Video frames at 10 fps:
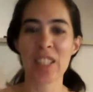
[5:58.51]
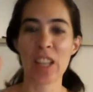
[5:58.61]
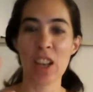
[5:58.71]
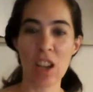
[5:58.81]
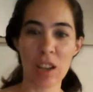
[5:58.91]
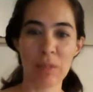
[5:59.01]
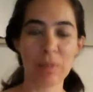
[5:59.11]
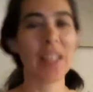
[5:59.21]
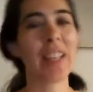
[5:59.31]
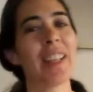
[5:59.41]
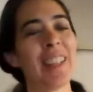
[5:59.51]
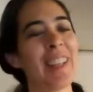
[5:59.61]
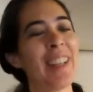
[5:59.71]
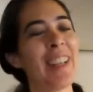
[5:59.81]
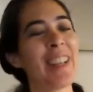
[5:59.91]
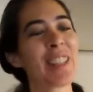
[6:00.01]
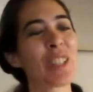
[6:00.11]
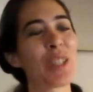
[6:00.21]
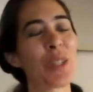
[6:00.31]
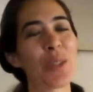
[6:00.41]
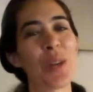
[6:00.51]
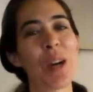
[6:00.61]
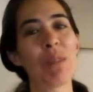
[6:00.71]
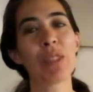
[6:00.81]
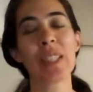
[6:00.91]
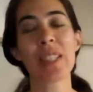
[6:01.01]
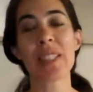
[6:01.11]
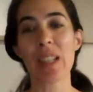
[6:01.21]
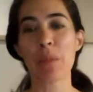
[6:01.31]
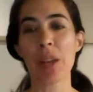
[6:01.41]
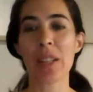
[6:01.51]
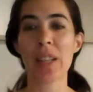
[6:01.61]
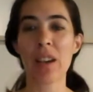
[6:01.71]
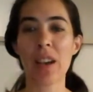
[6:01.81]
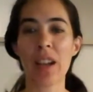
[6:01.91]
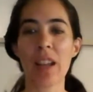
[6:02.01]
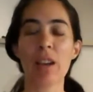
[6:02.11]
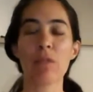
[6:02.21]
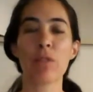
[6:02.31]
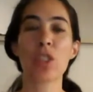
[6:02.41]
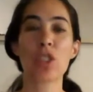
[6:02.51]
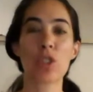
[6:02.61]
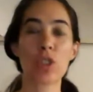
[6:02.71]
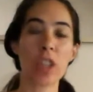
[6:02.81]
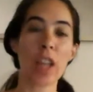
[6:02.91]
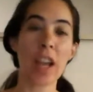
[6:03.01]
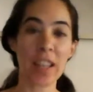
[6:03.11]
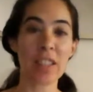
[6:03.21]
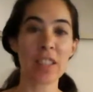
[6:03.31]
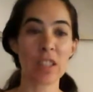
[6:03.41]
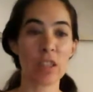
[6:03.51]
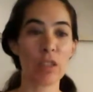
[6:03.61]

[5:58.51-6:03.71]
So long. So I'm really excited about it now. I have clients